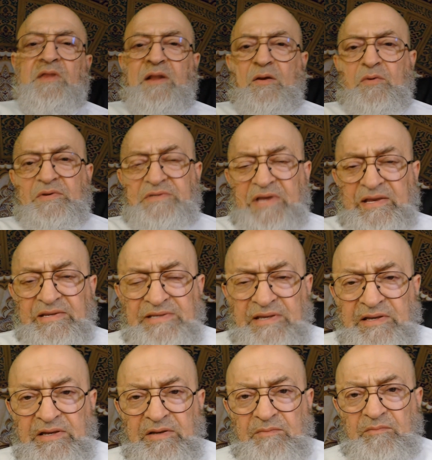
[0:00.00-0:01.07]
Then I was
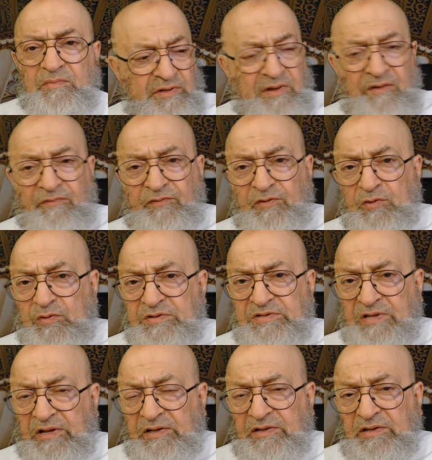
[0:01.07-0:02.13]
asking him, if your
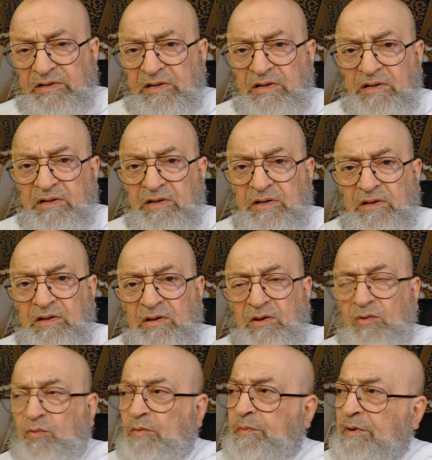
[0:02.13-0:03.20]
son
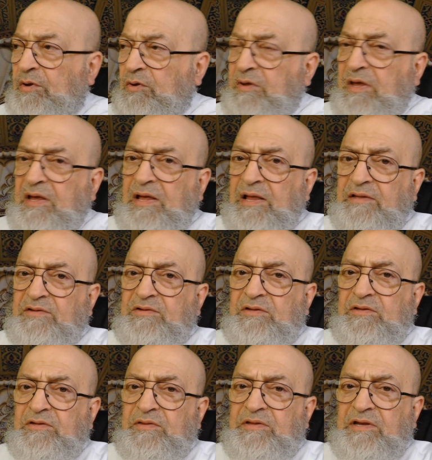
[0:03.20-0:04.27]
we'll be looking at
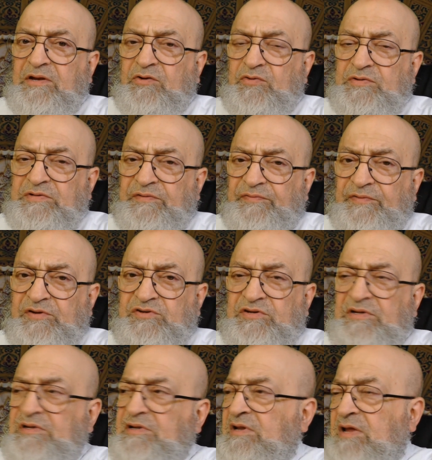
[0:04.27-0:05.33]
the
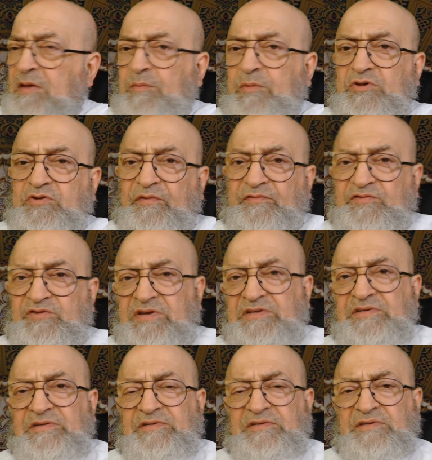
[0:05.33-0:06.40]
crucifixion image of
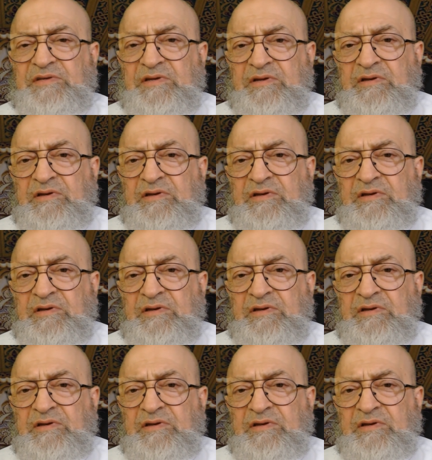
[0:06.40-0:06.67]
Jesus.